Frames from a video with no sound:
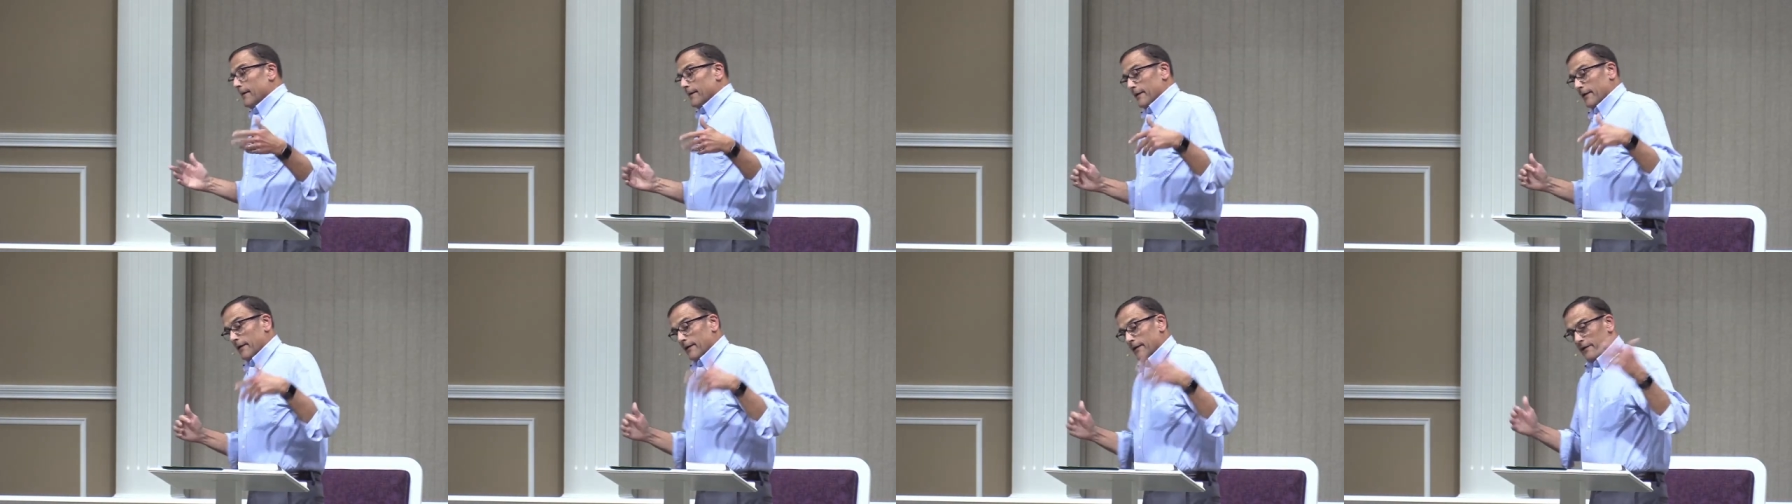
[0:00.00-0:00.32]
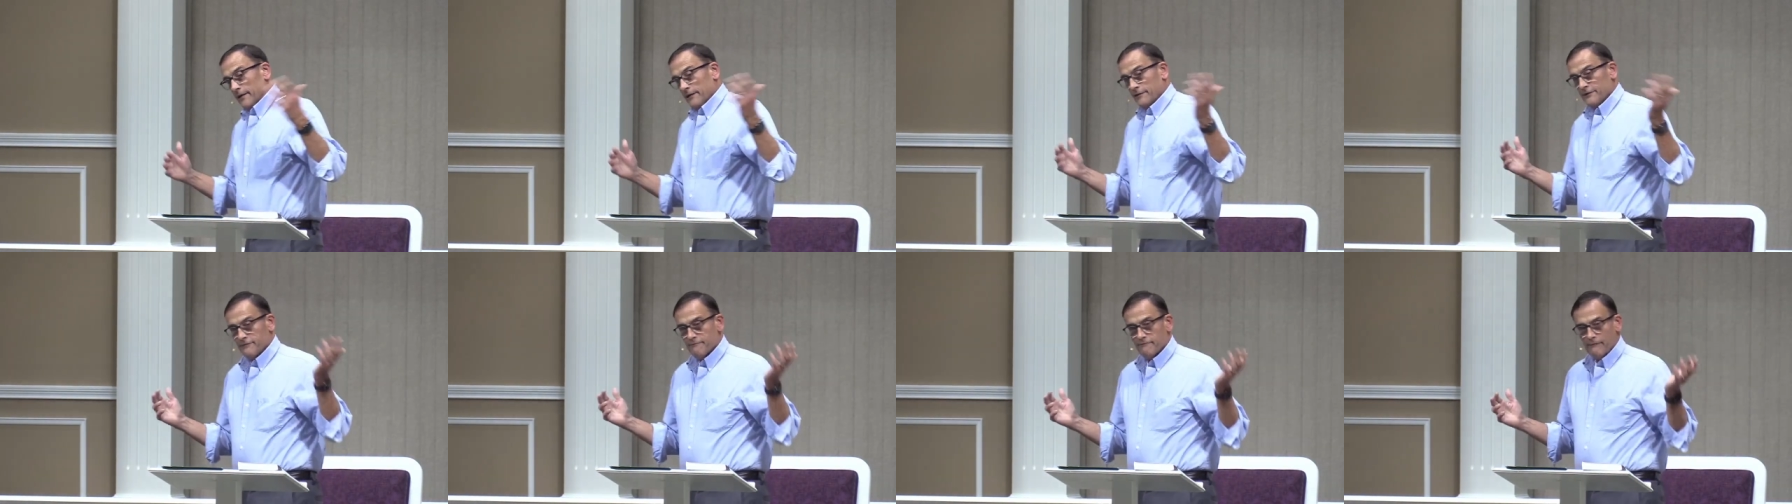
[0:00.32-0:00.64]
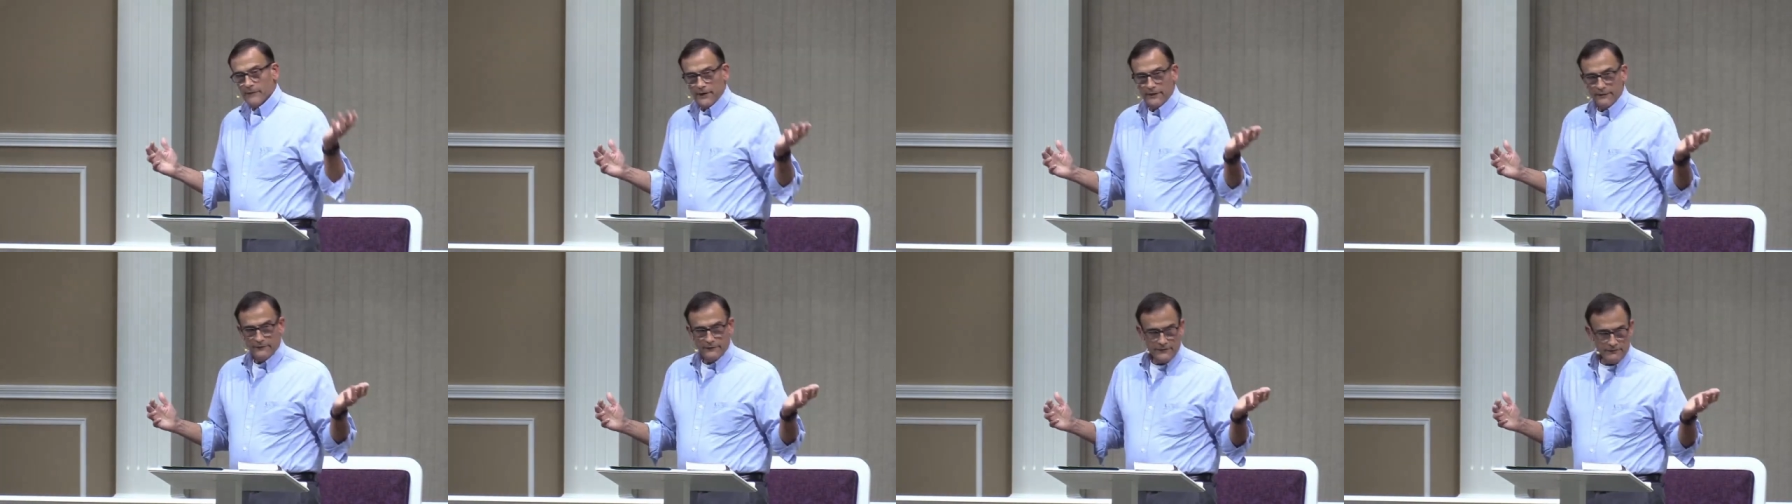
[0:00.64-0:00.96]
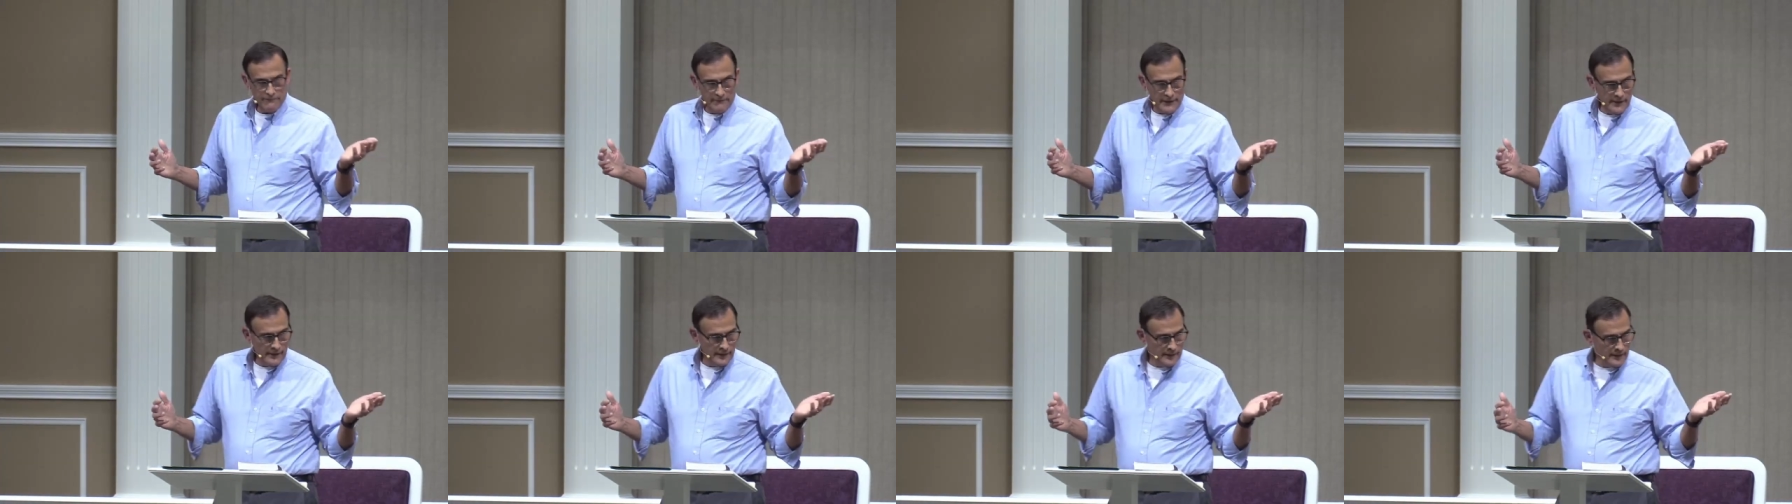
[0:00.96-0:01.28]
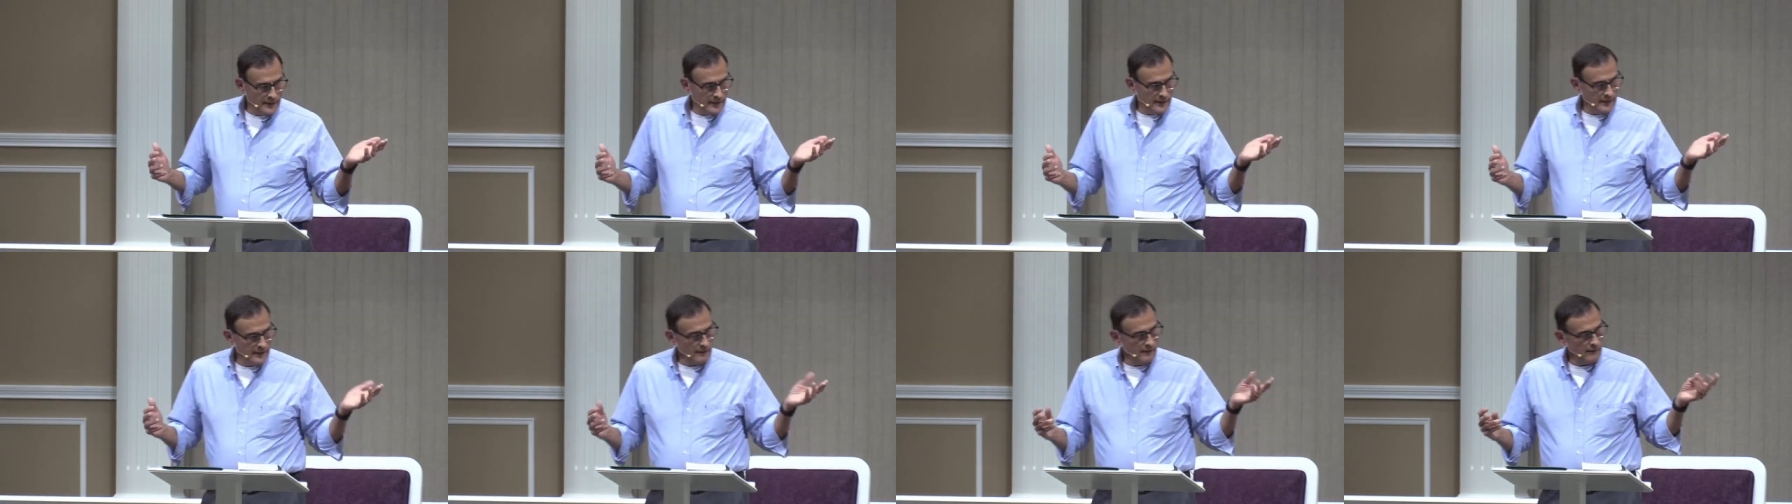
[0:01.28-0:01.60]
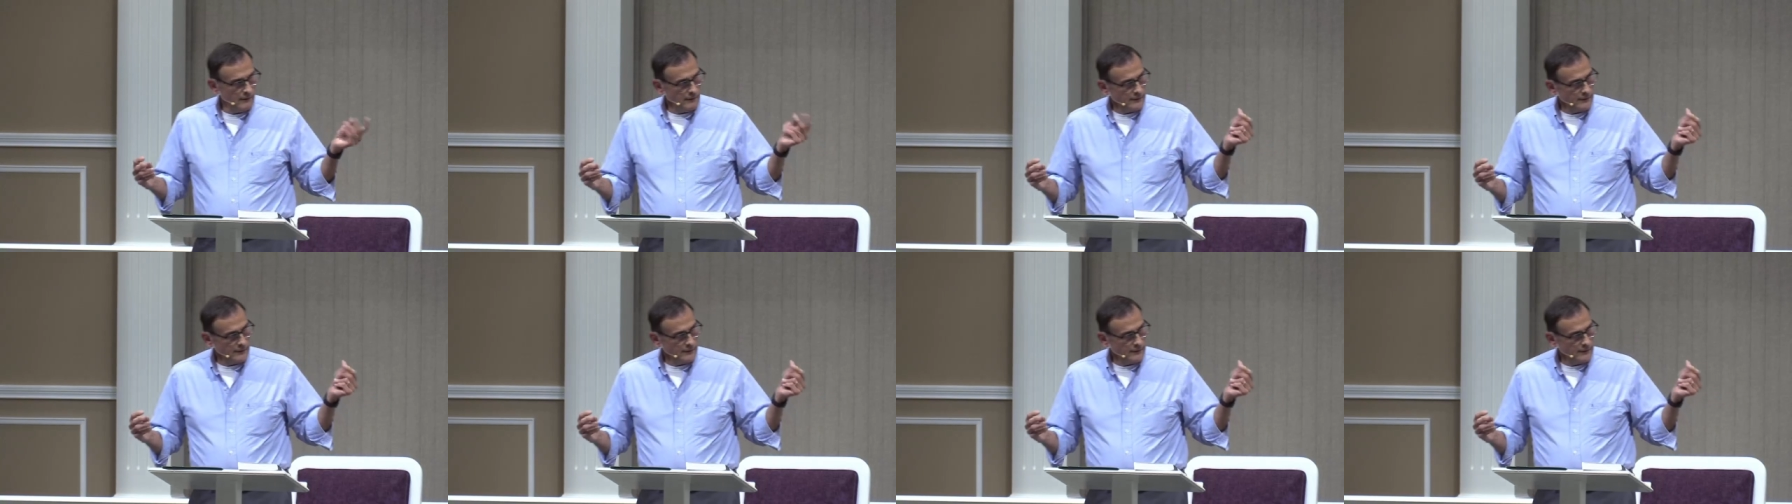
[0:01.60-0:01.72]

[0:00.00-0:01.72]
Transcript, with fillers: uh, uh